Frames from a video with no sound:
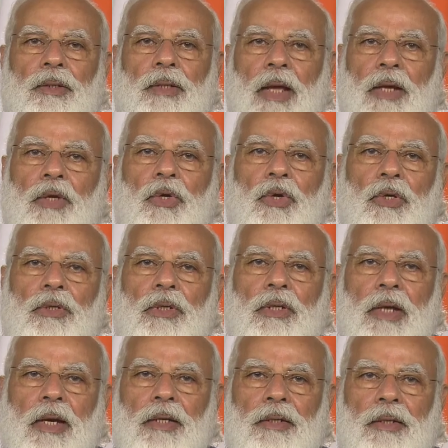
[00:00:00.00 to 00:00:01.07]
Thank you, Dr.
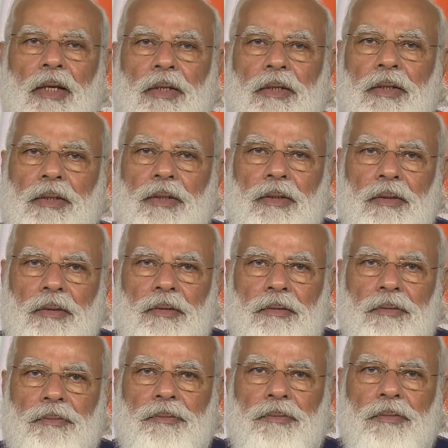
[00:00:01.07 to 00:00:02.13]
Dan Yergin,
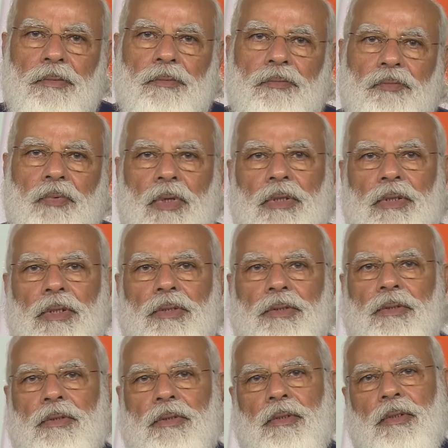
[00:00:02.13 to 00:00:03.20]
for
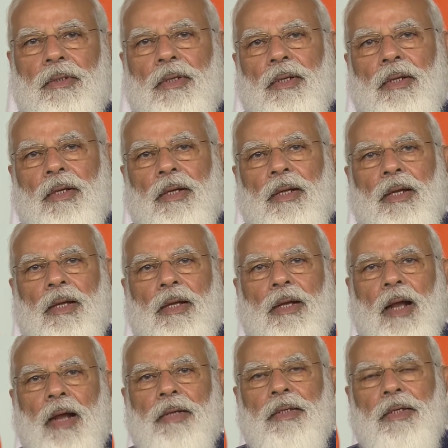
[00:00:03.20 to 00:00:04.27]
this
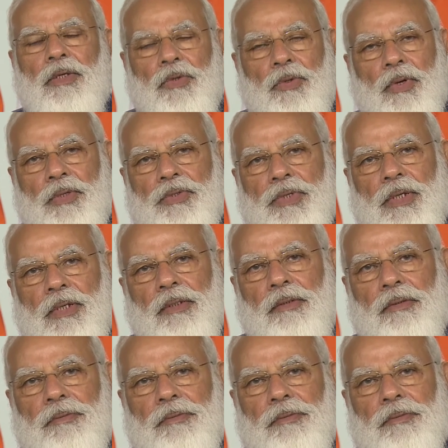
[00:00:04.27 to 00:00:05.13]
kind introduction.